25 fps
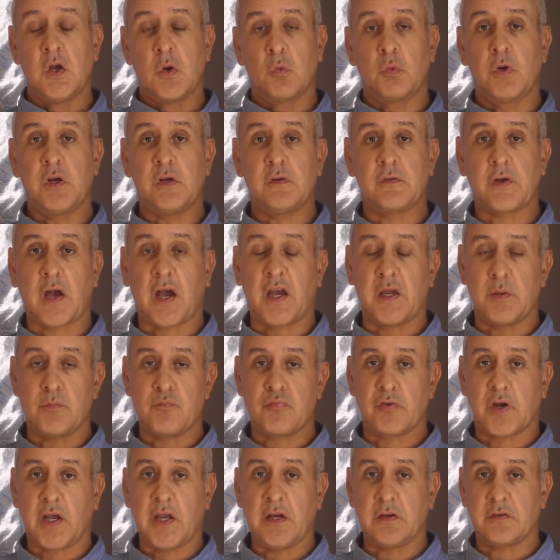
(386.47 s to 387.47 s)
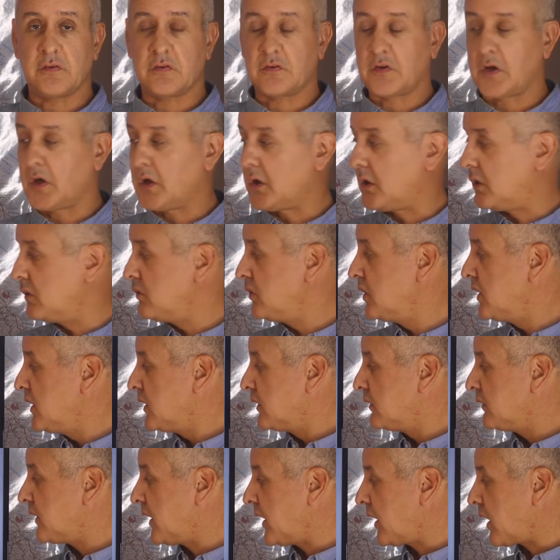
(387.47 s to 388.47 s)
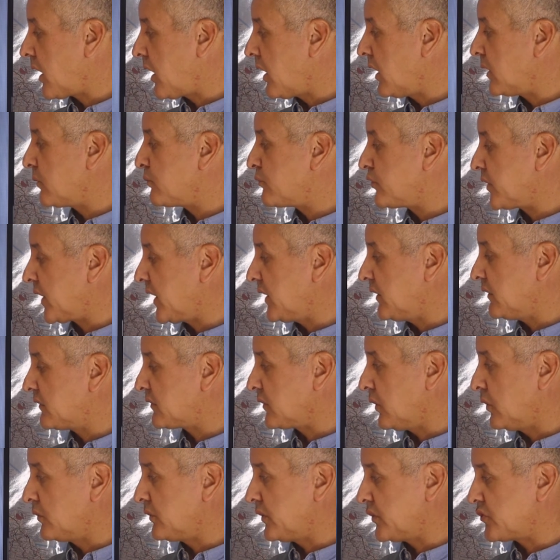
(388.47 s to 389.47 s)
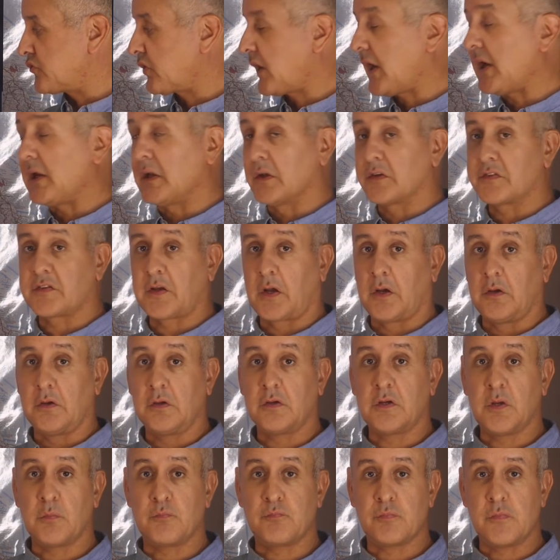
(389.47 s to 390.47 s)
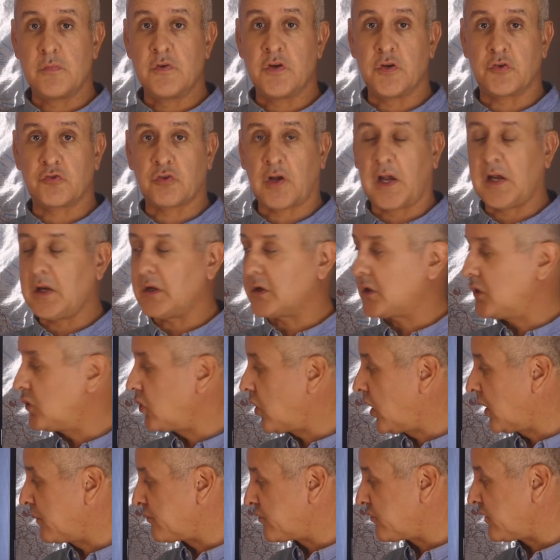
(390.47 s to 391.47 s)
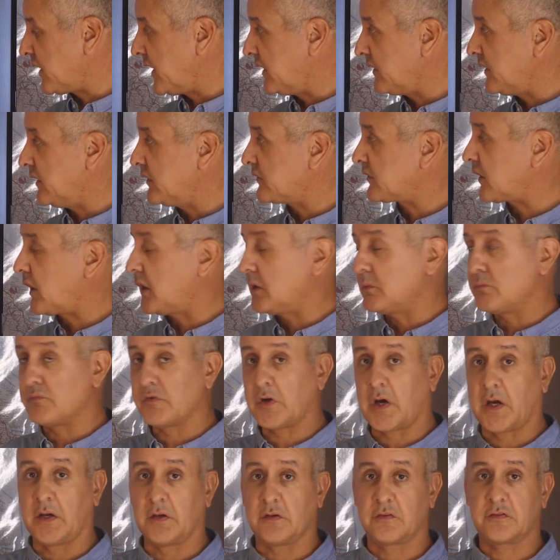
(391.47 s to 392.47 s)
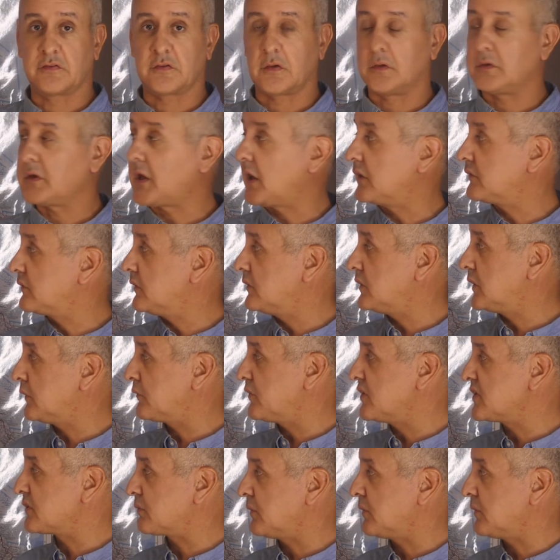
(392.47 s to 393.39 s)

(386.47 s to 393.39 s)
With a braked tow, there are brakes on the trailer, so the trailer can operate its own brakes. That's the difference